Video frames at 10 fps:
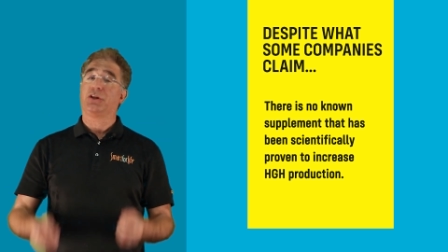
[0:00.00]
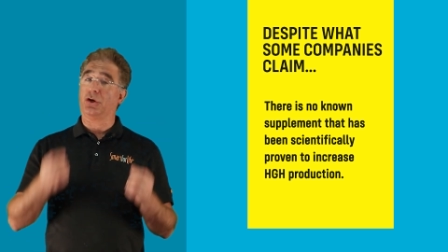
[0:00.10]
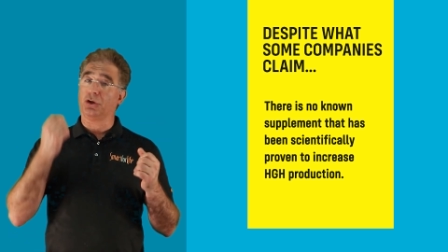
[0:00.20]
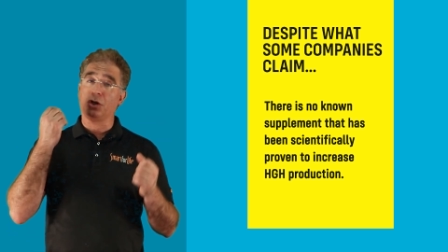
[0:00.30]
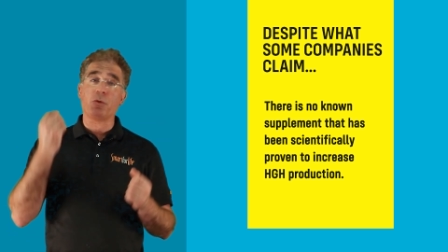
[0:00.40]
The
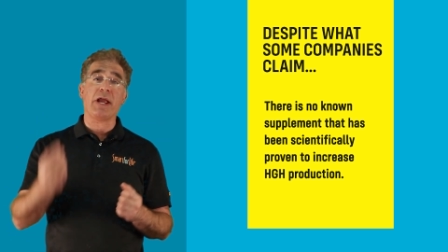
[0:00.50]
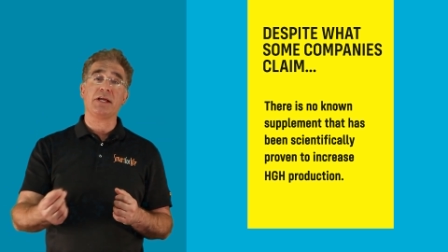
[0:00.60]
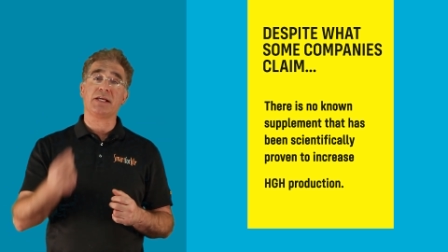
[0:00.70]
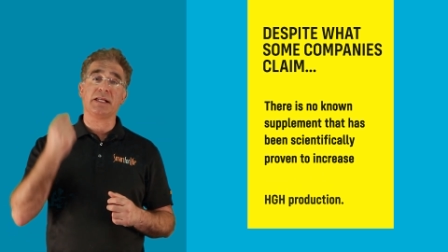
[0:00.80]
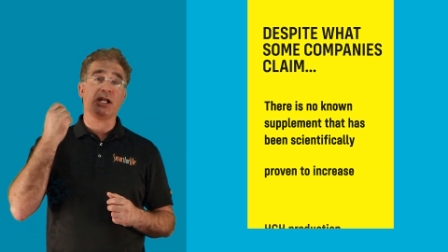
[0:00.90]
only way
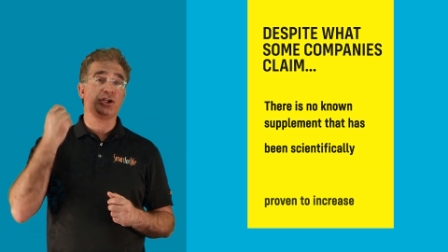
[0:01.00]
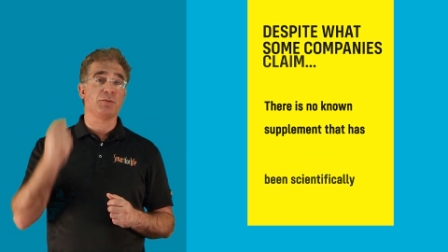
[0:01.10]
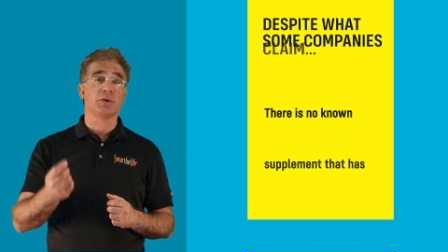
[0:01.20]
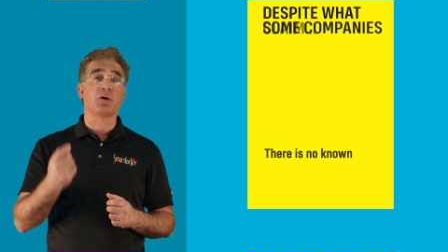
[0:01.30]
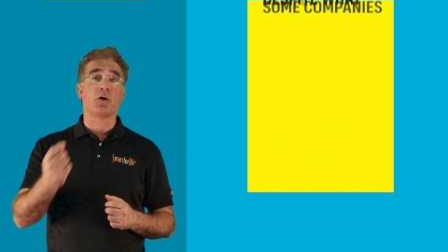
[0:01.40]
you can get
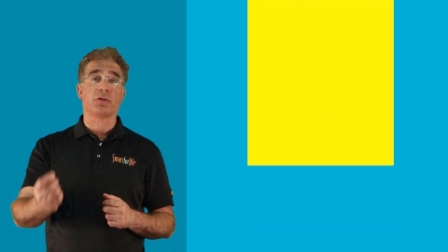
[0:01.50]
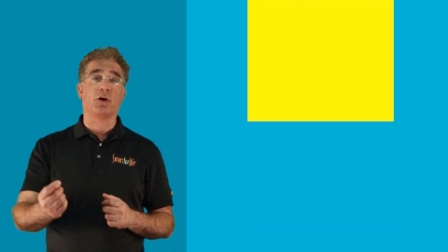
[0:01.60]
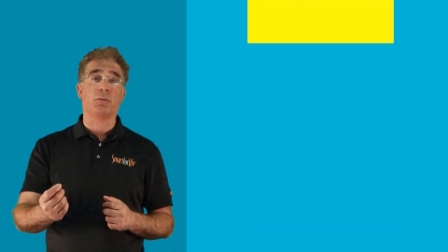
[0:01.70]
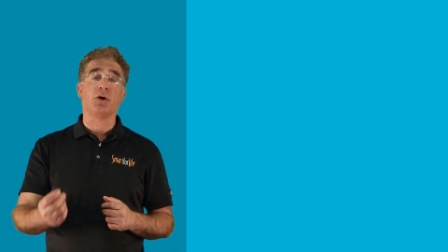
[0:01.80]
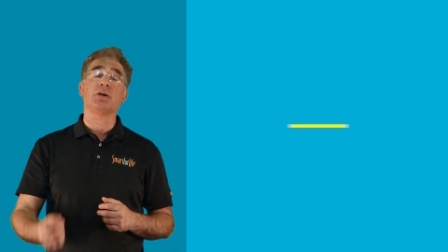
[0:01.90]
human growth
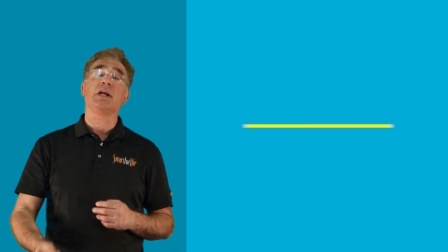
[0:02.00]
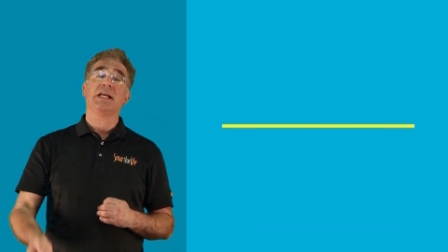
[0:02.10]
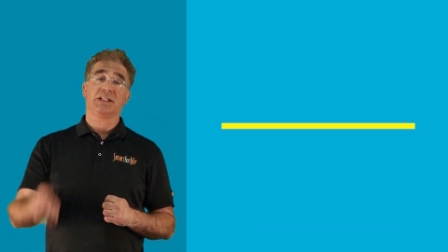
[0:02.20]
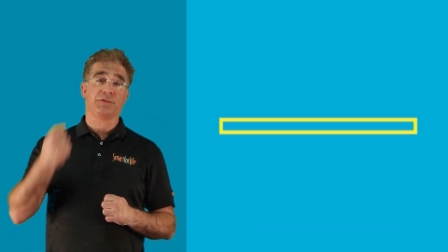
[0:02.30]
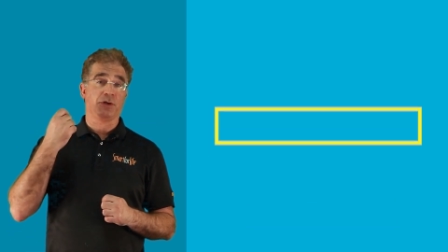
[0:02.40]
hormone
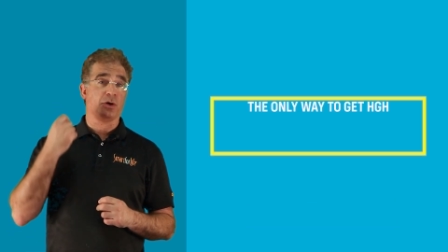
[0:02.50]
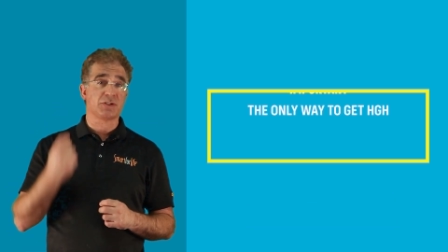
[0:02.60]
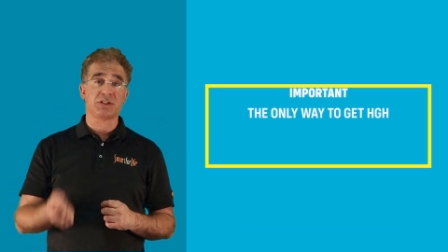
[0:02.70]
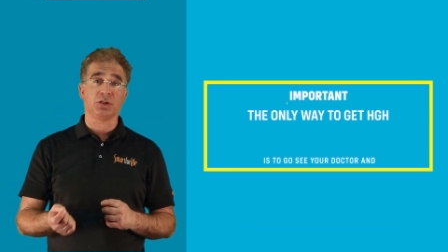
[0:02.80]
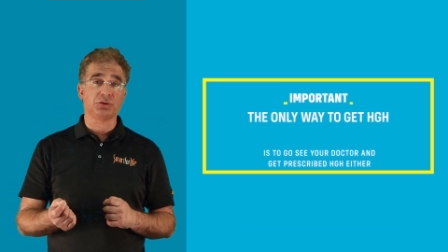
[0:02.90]
is if you go
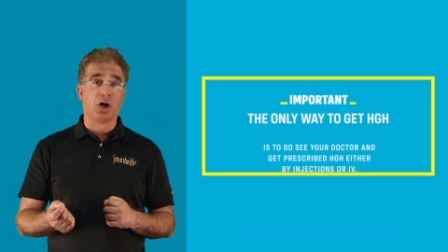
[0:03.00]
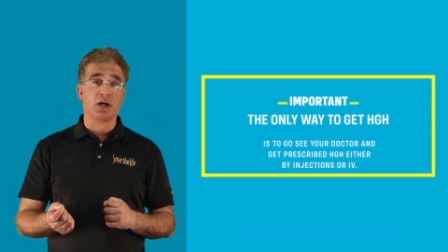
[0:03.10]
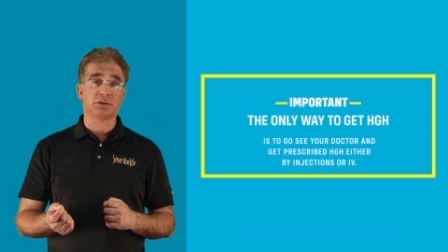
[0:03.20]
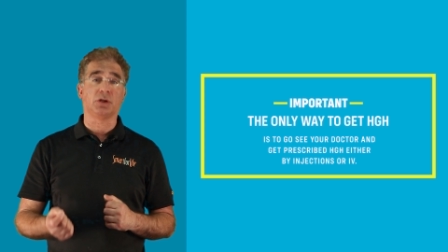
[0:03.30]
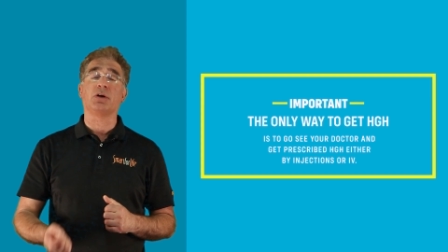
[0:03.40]
see your
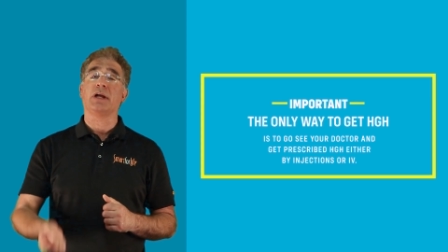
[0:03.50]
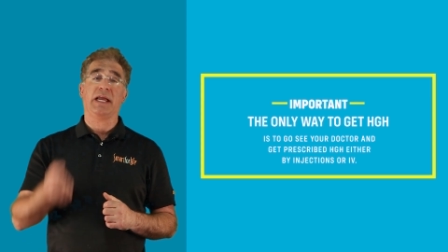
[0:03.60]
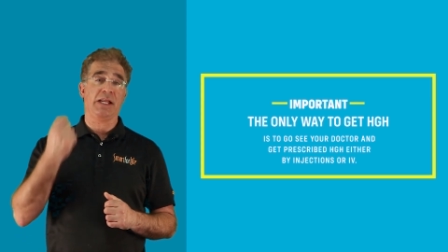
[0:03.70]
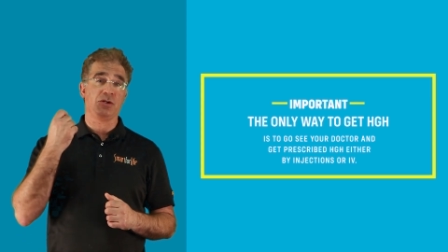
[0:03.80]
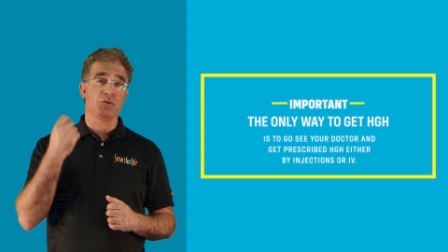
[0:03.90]
doctor
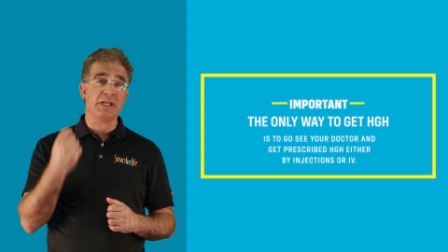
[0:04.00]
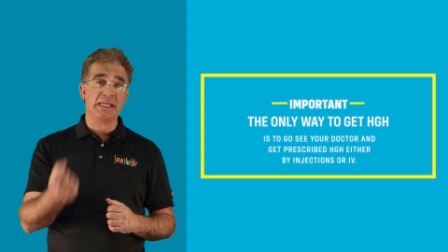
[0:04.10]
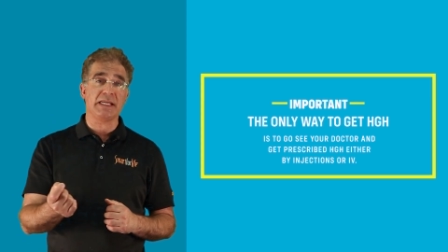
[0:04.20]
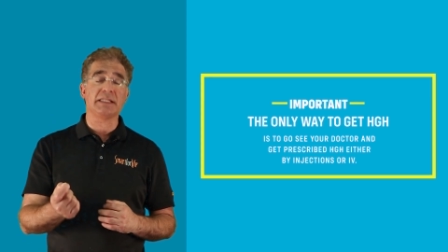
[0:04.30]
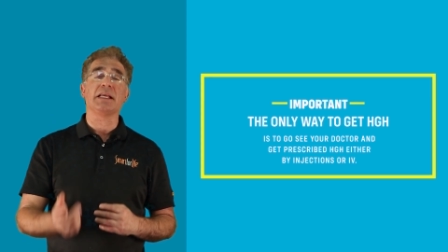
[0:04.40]
and you
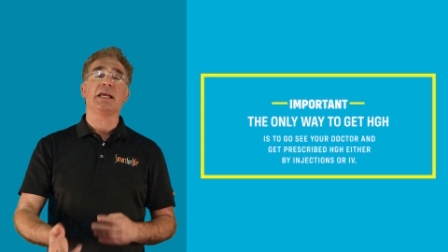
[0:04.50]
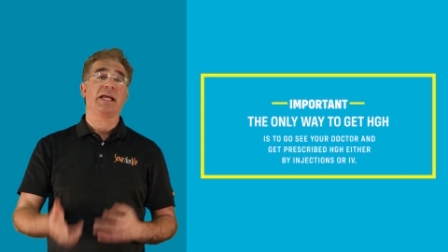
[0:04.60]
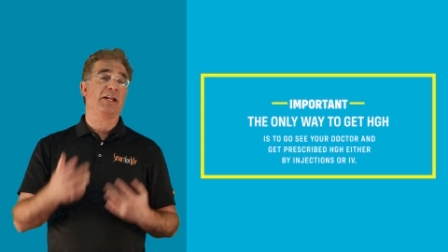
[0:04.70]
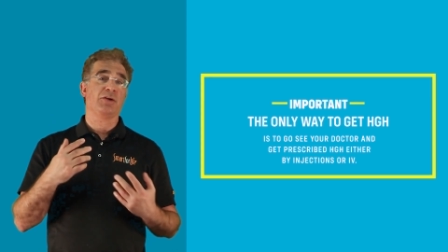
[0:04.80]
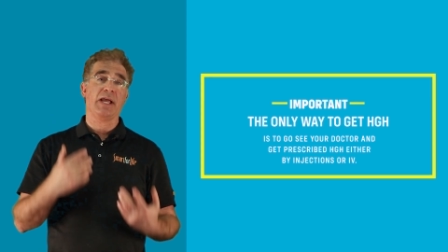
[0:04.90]
need it
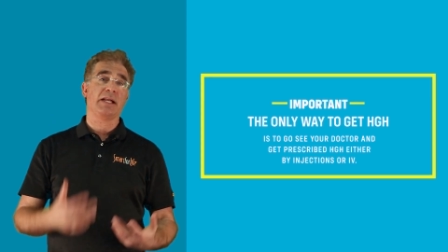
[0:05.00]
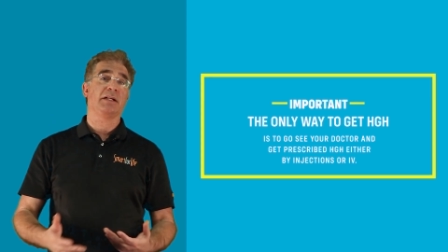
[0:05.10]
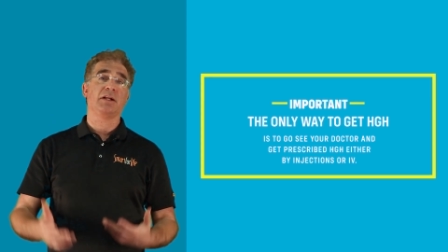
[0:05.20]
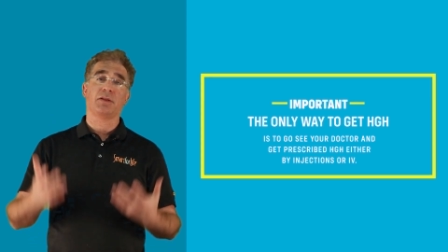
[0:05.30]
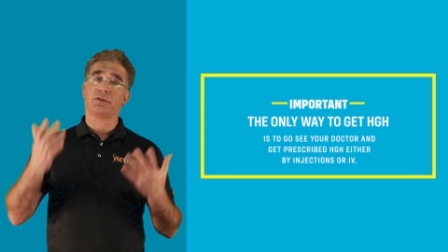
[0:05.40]
and you get
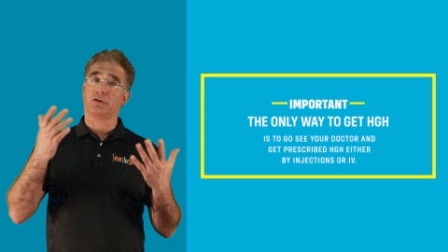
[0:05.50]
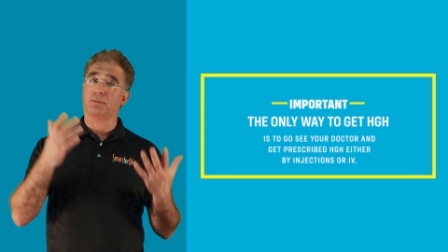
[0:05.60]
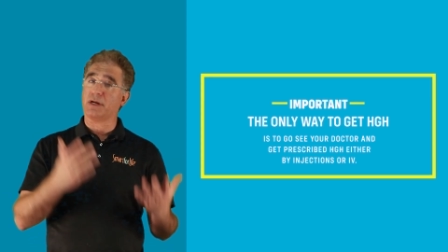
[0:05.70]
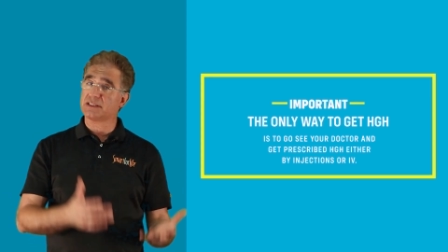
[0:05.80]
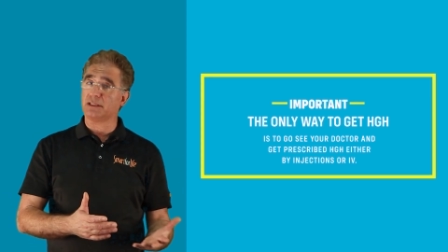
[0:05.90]
it either through
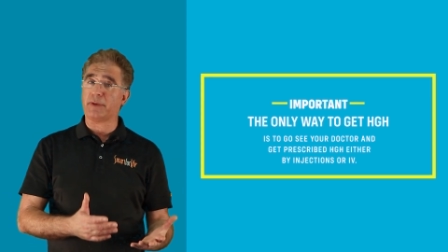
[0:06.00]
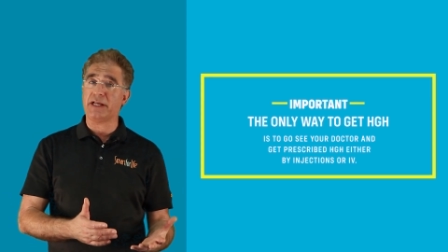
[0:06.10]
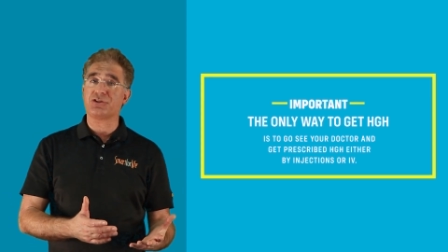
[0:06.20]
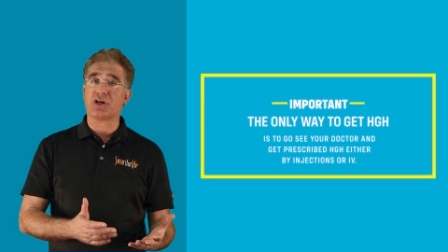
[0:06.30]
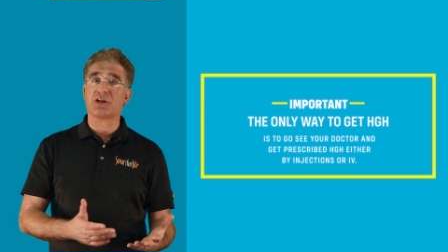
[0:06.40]
the muscle
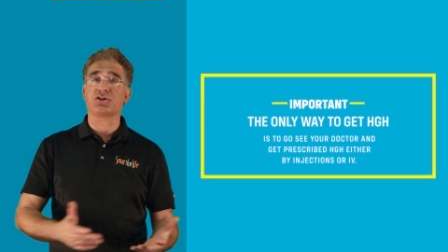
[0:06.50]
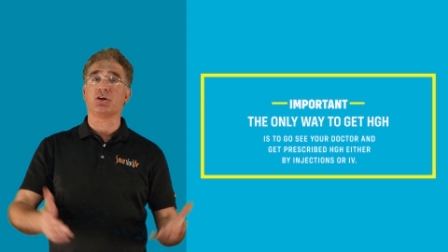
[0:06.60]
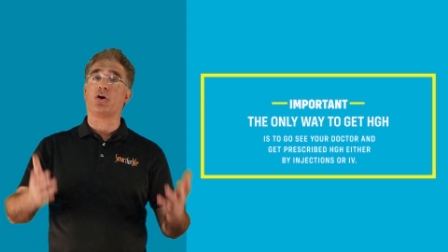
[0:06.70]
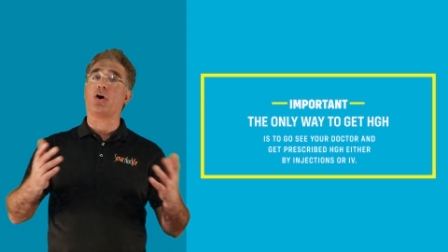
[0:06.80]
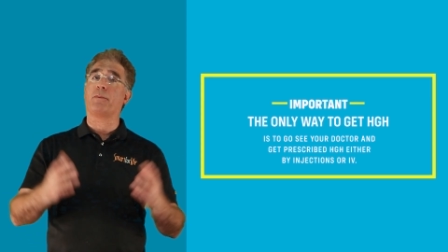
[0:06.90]
by
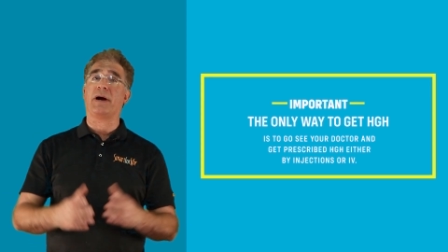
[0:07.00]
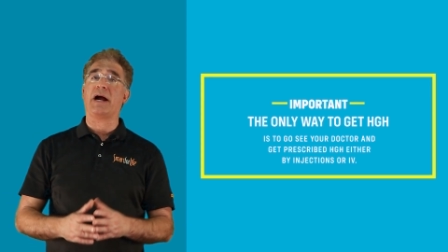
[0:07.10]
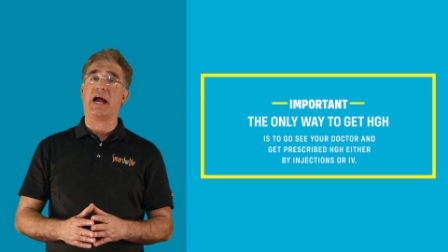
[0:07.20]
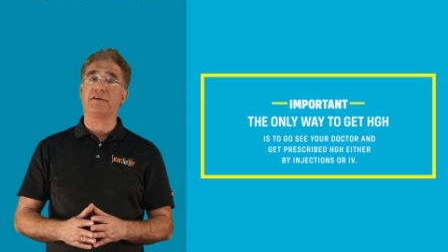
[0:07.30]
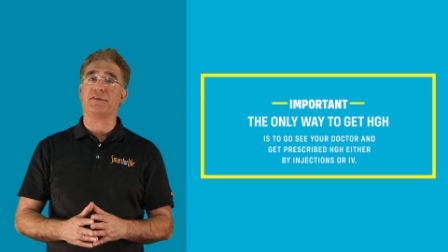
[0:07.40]
injection or
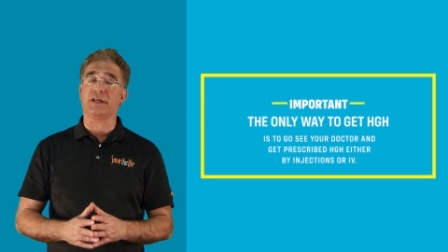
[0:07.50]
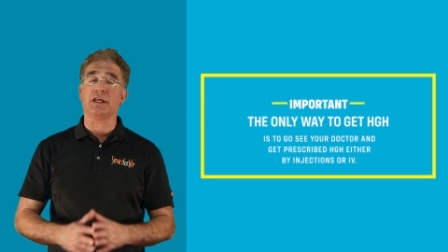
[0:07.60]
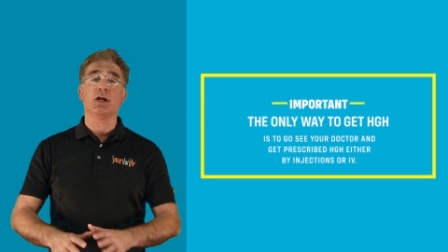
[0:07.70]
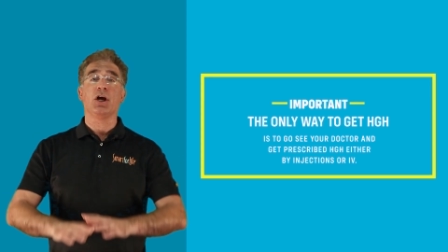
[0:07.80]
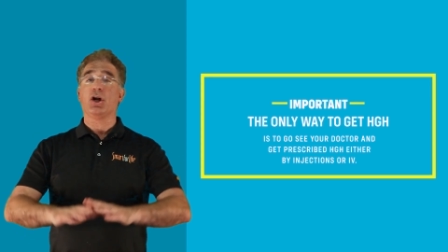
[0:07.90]
by IV.